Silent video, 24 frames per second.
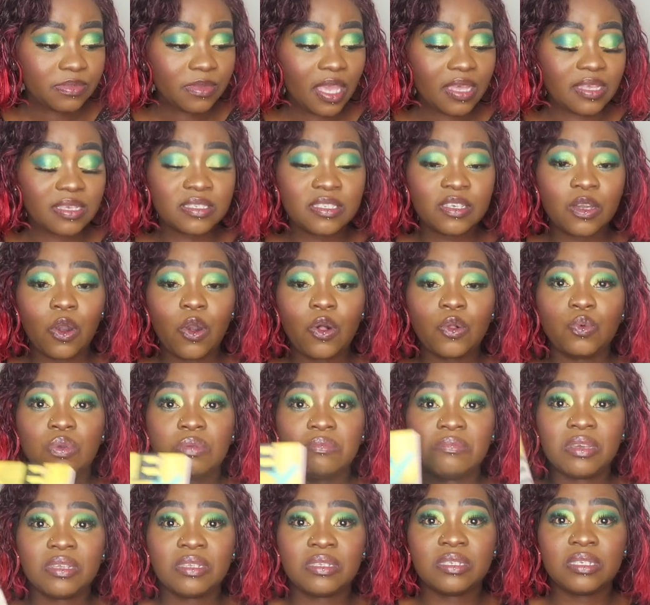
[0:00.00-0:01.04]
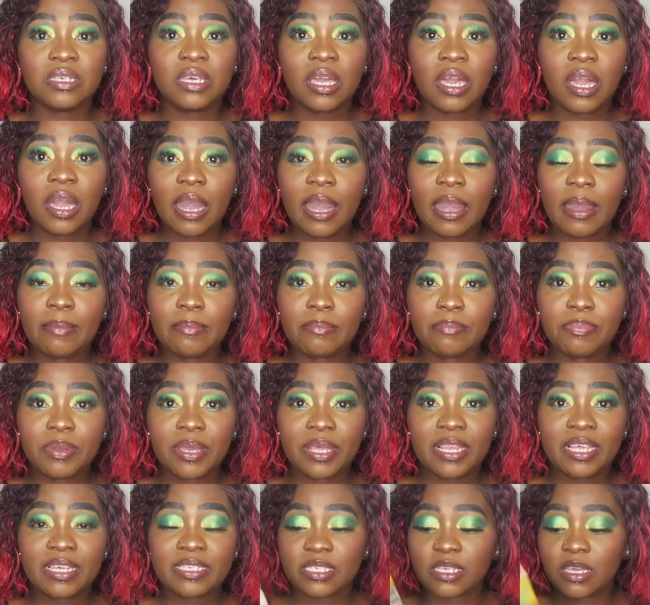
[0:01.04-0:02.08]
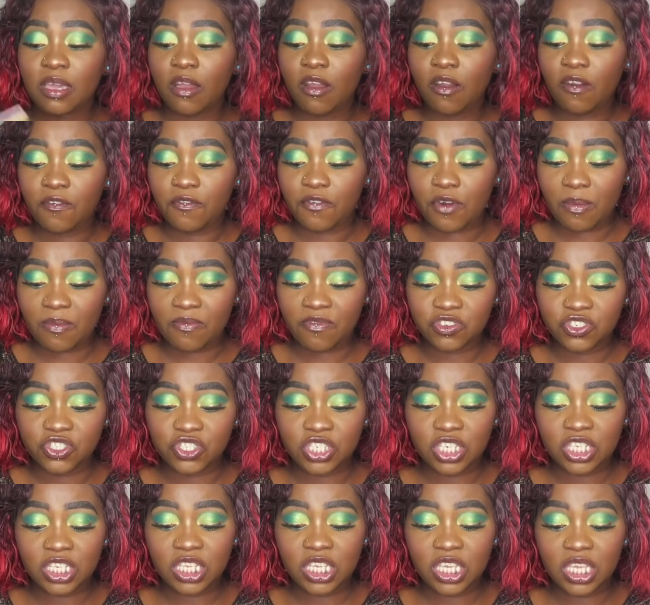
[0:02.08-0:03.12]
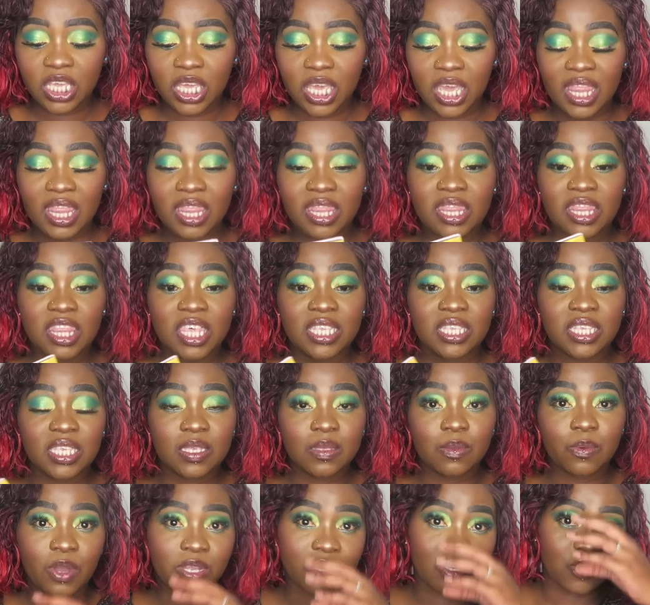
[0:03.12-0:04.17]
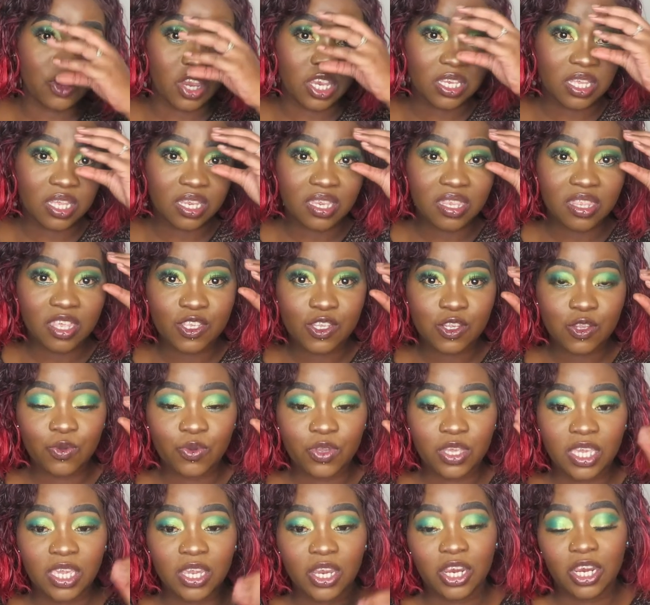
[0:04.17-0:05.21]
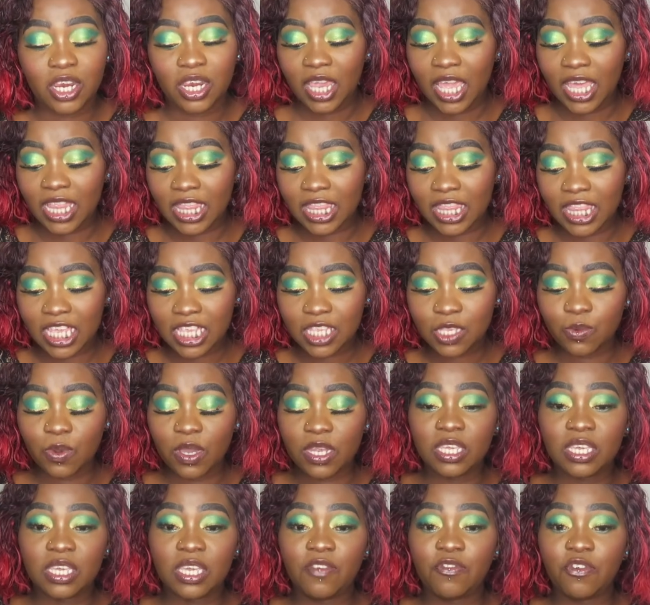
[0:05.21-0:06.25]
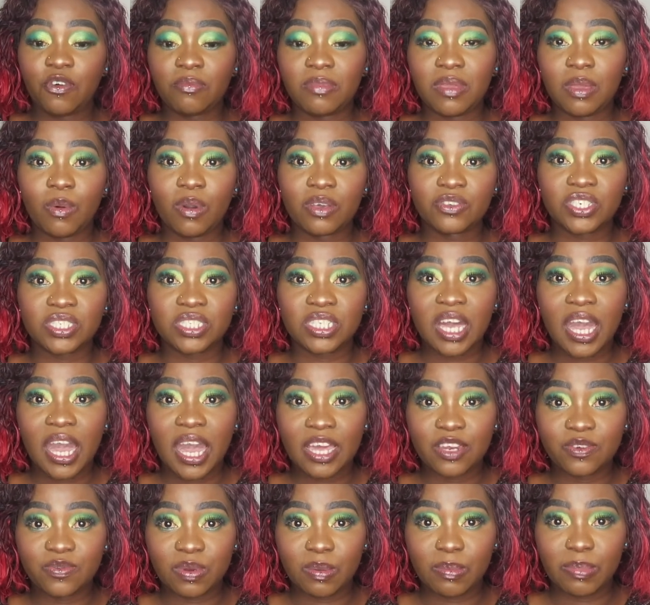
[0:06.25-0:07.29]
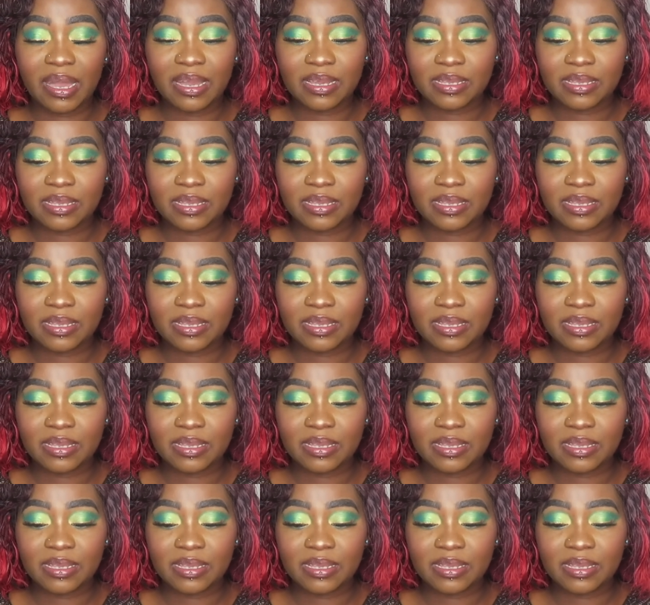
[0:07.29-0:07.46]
This is the All Women palette from Foschini. This is what created this look here. And this one, Nikki, for me was just $100.